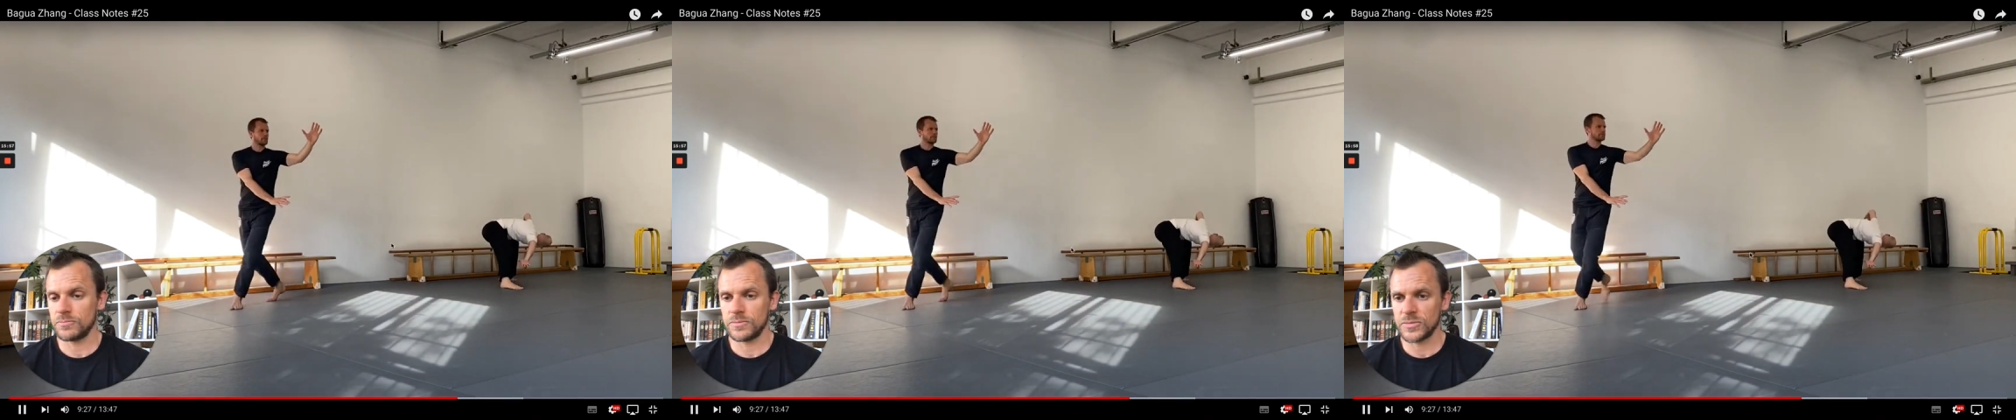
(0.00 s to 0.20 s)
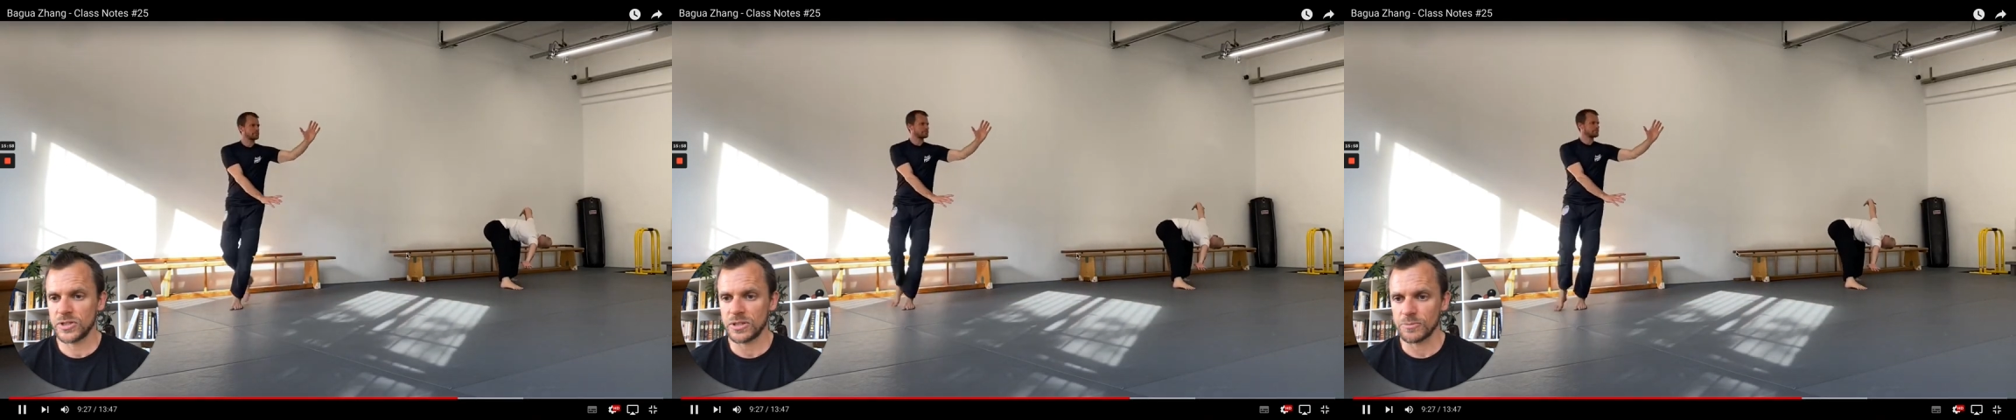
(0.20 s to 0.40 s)

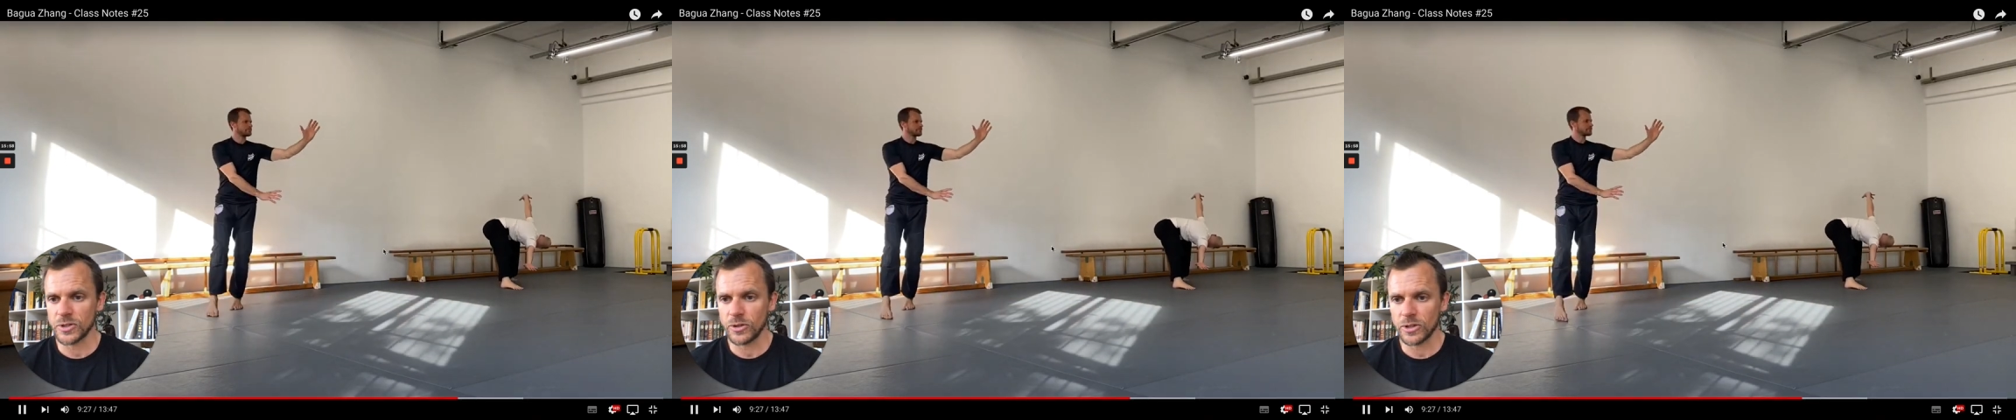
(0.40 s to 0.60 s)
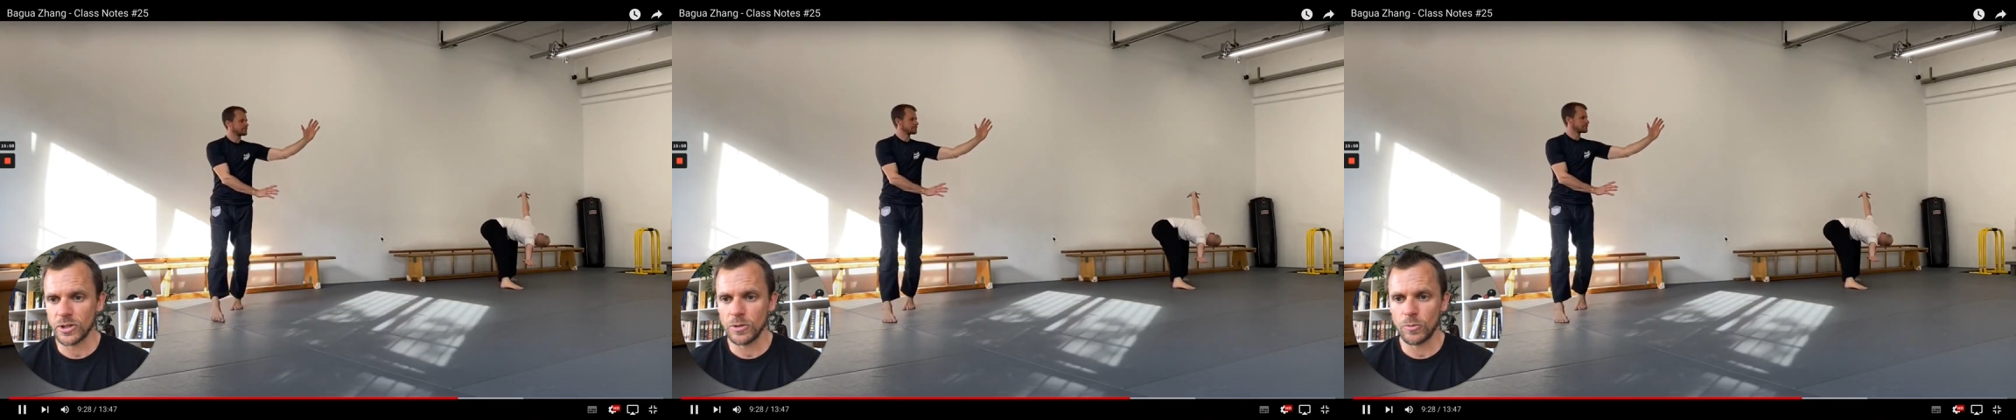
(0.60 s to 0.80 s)

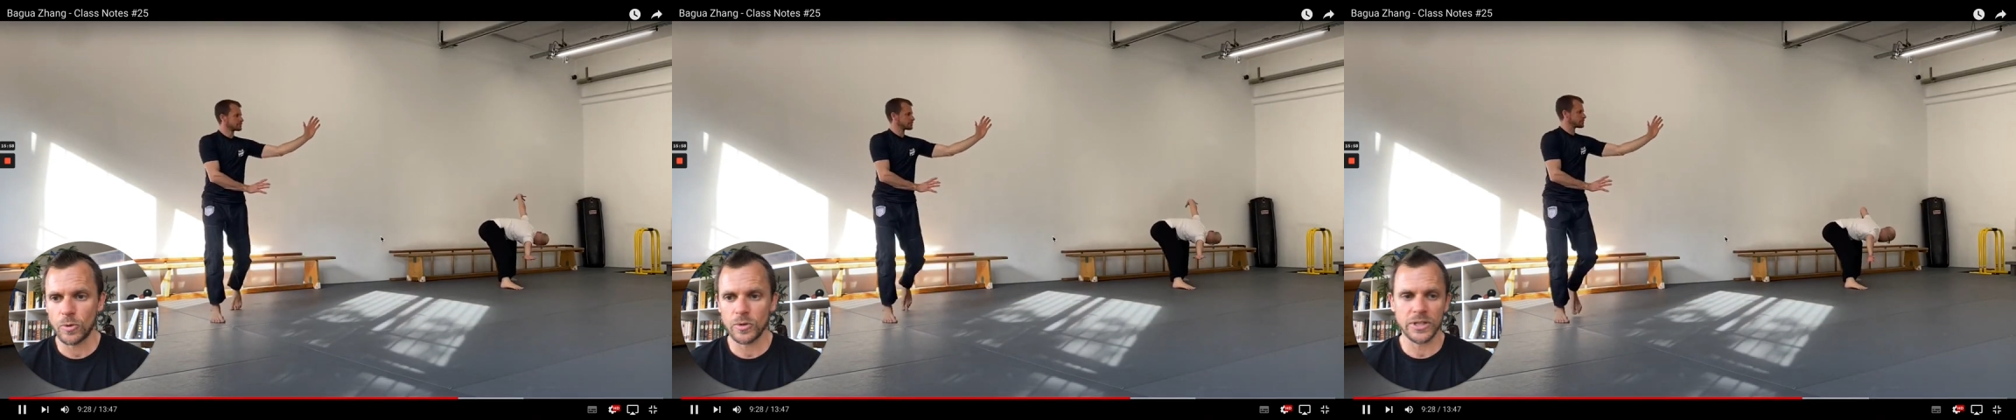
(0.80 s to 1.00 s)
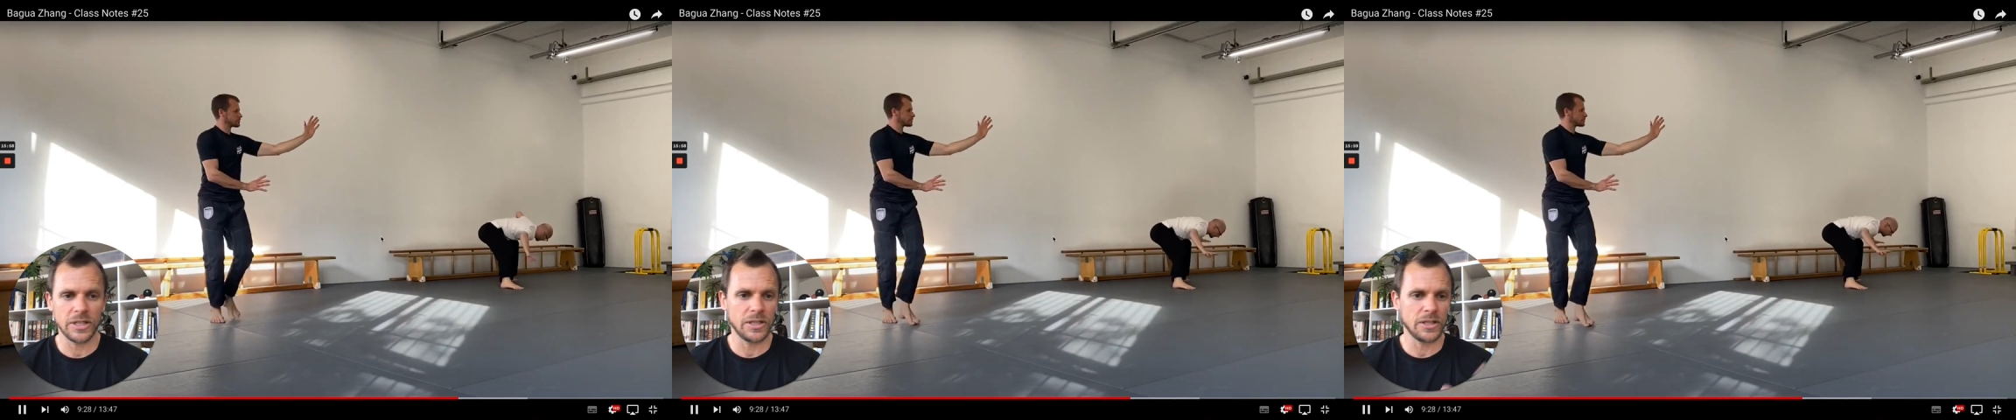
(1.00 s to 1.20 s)
circle
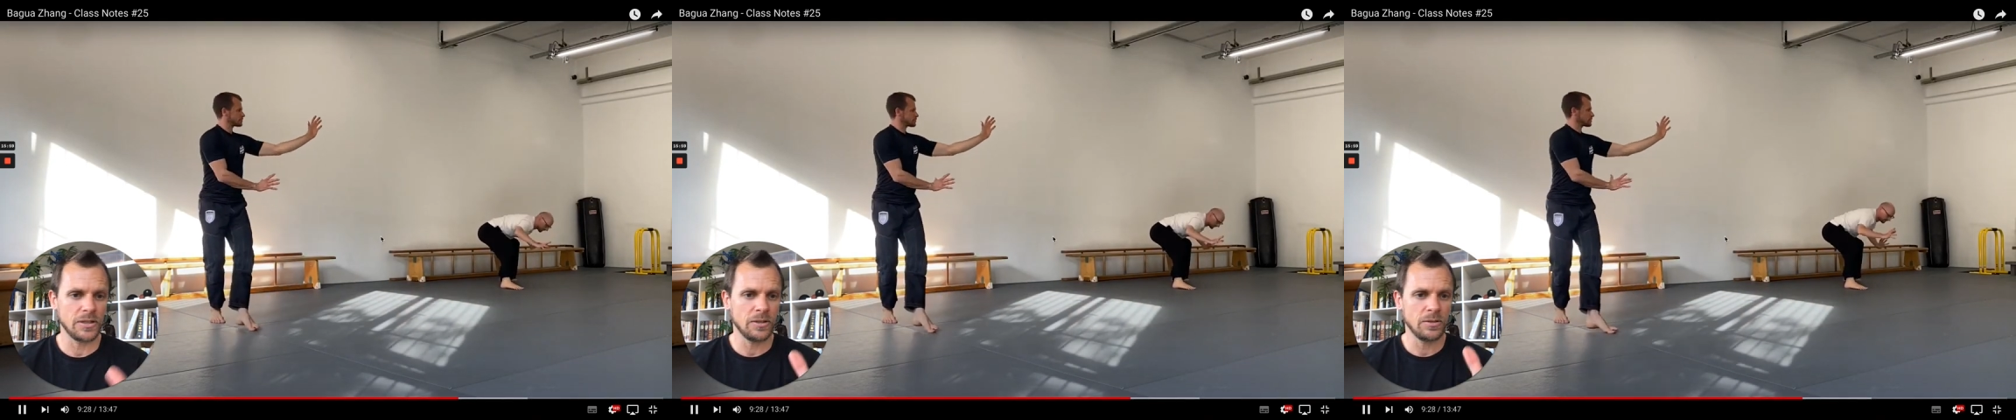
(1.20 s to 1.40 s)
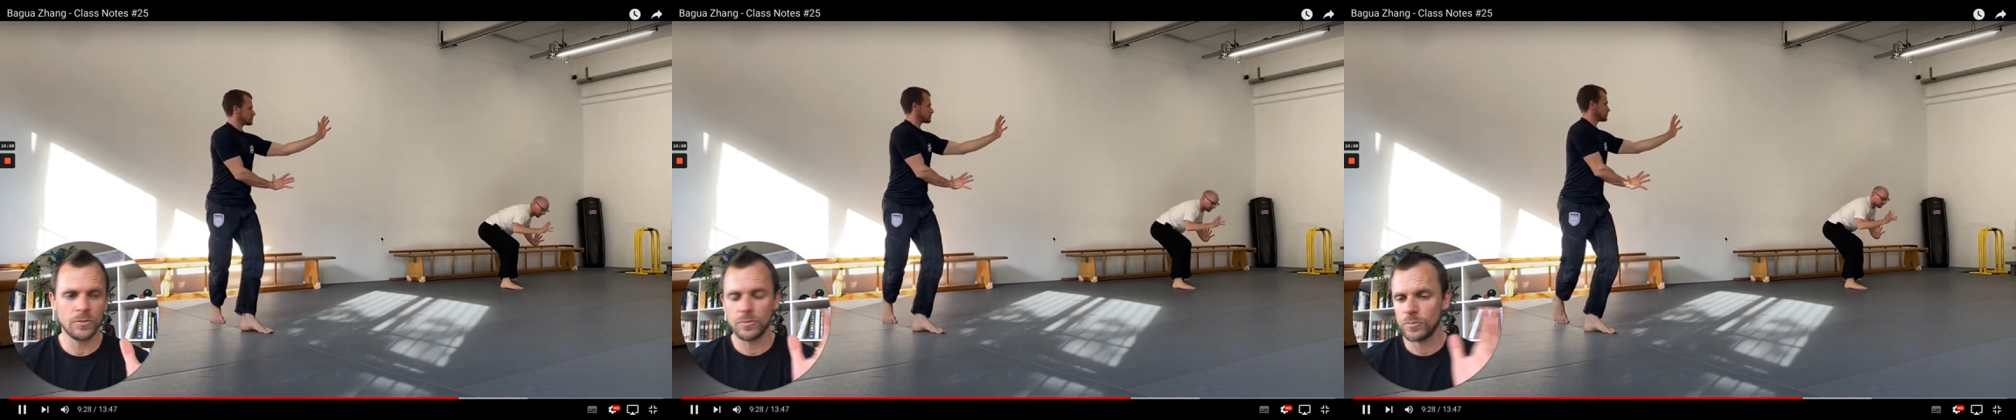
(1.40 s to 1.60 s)

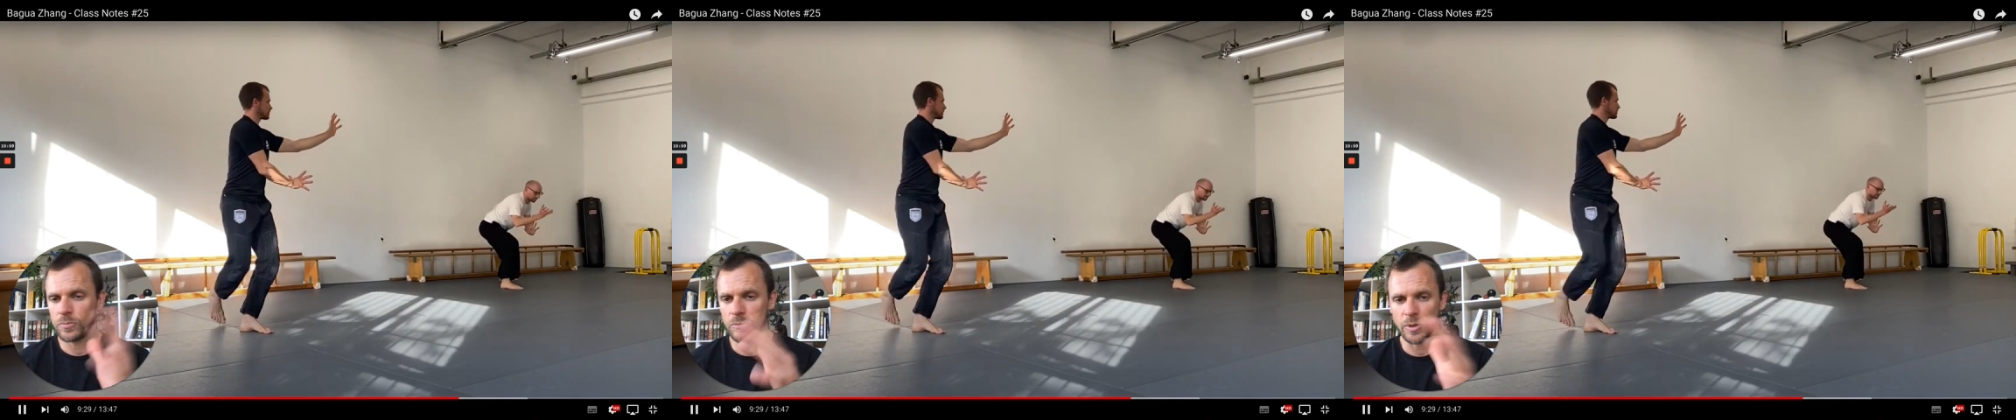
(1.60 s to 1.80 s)
walking, we